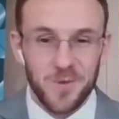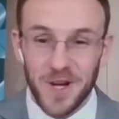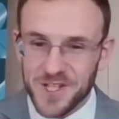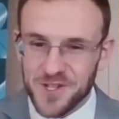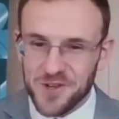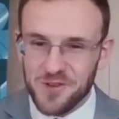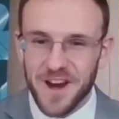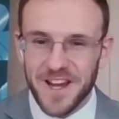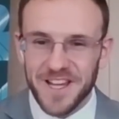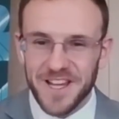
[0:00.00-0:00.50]
it's
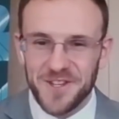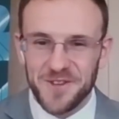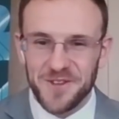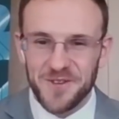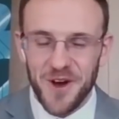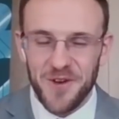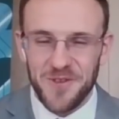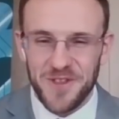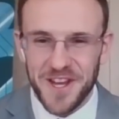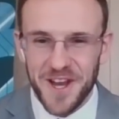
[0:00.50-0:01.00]
great. You
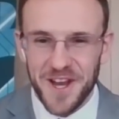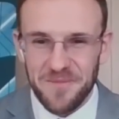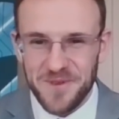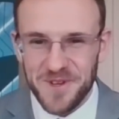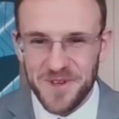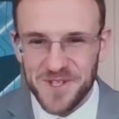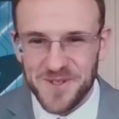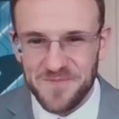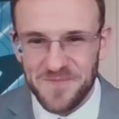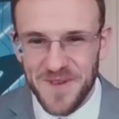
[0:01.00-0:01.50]
know the
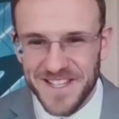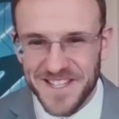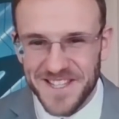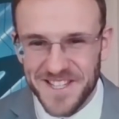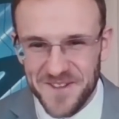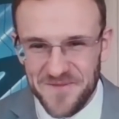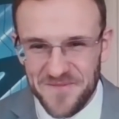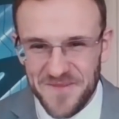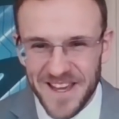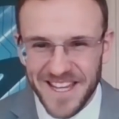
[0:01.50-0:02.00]
numbers better
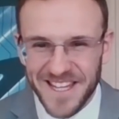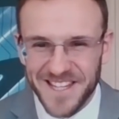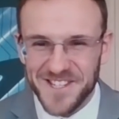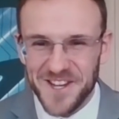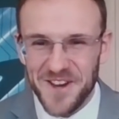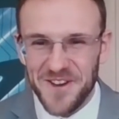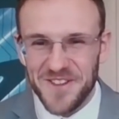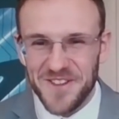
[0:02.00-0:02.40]
than me, so